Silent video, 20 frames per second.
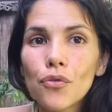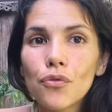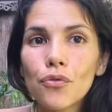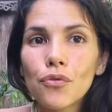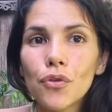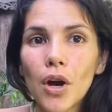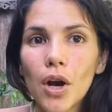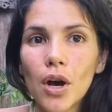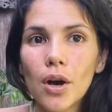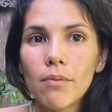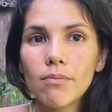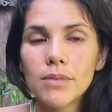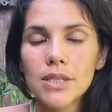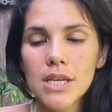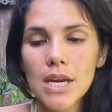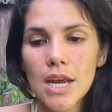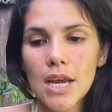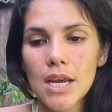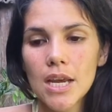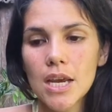from
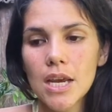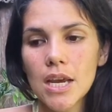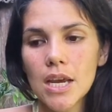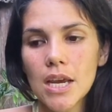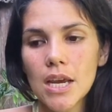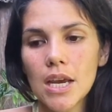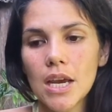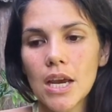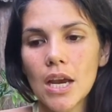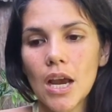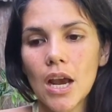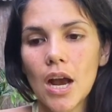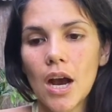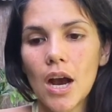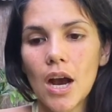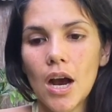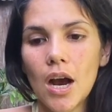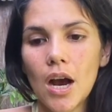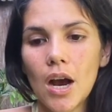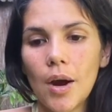taking
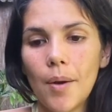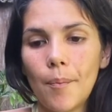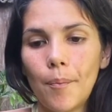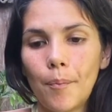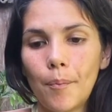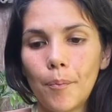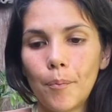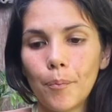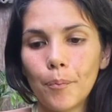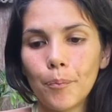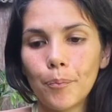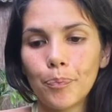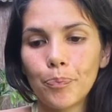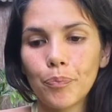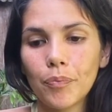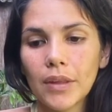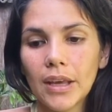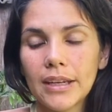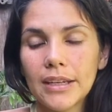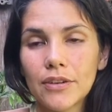
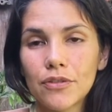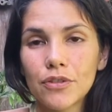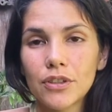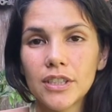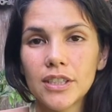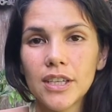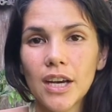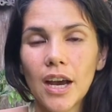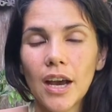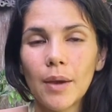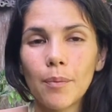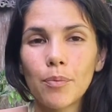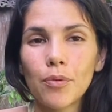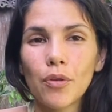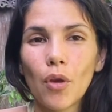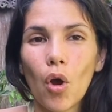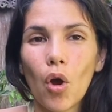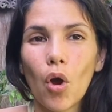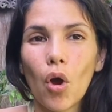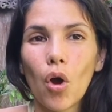different
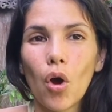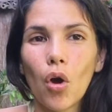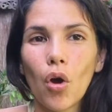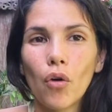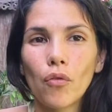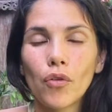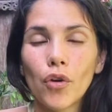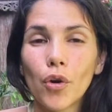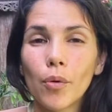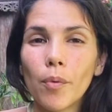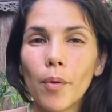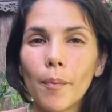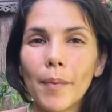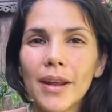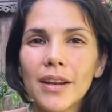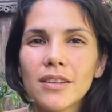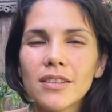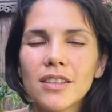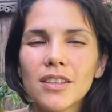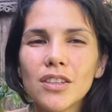types of herbal
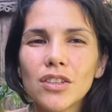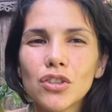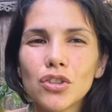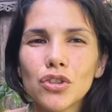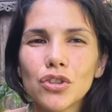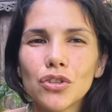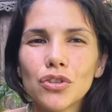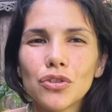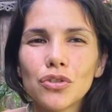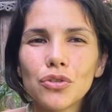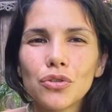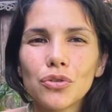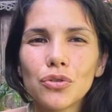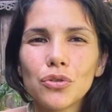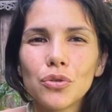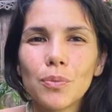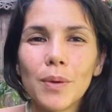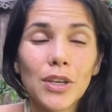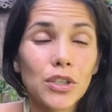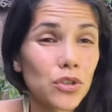medicine just
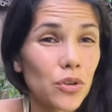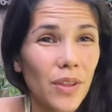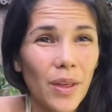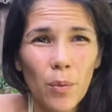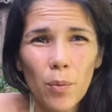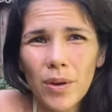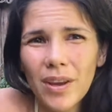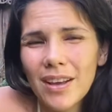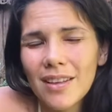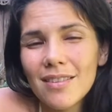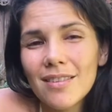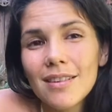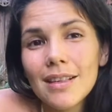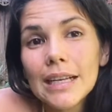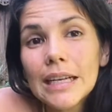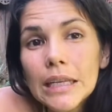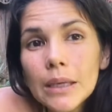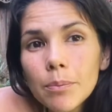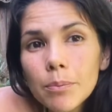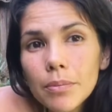to make sure that we can
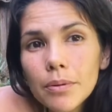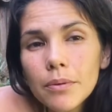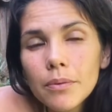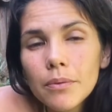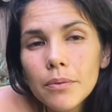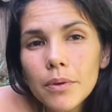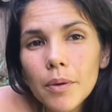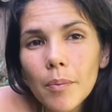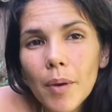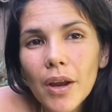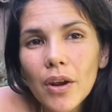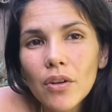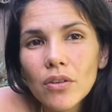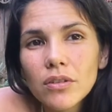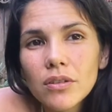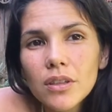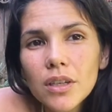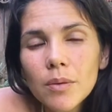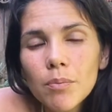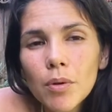sleep. We might not
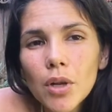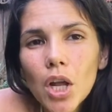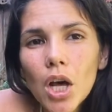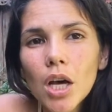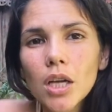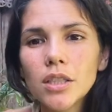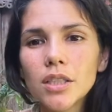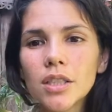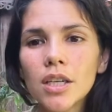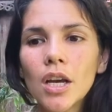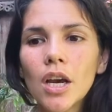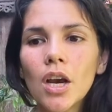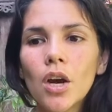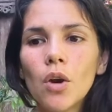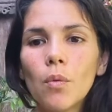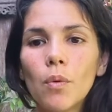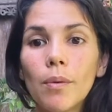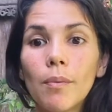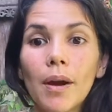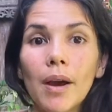sleep a lot.
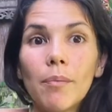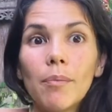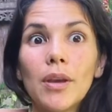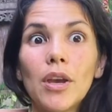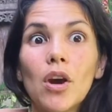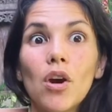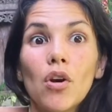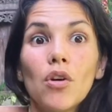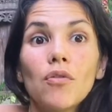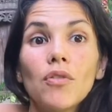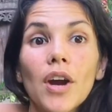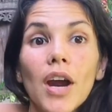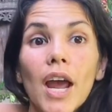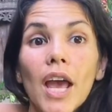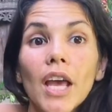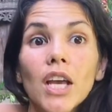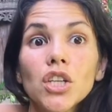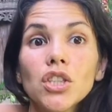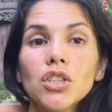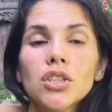We might be over
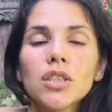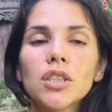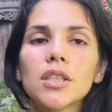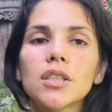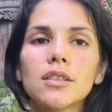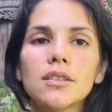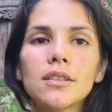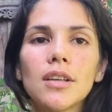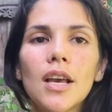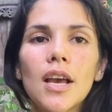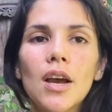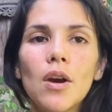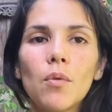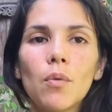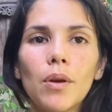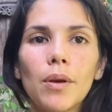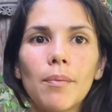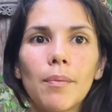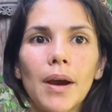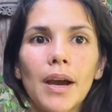anxious.
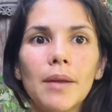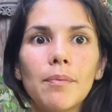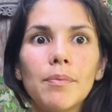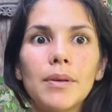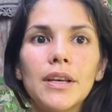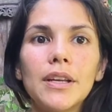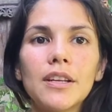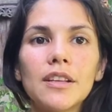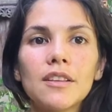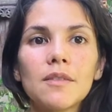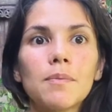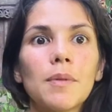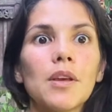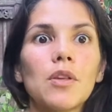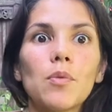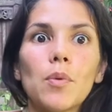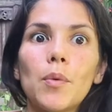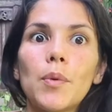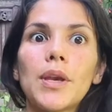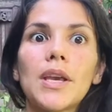We might be in a
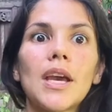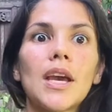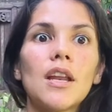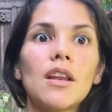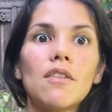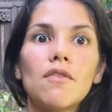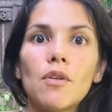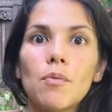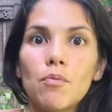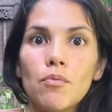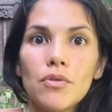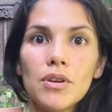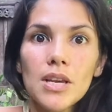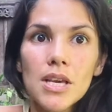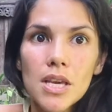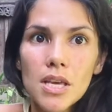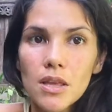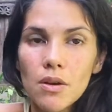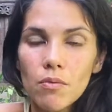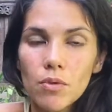space where we can't even
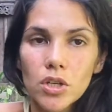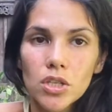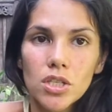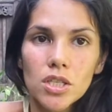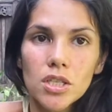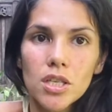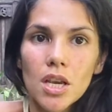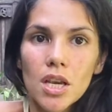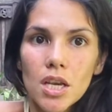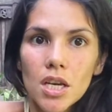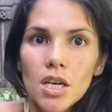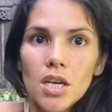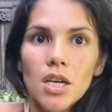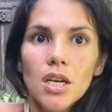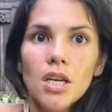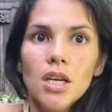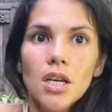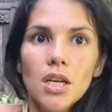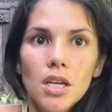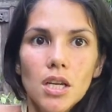breathe and we're just like,
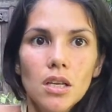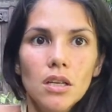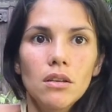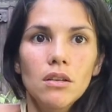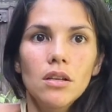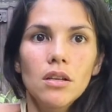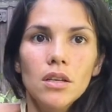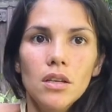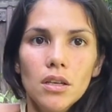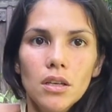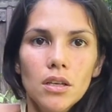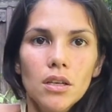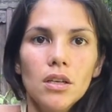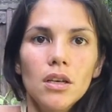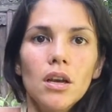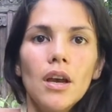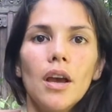and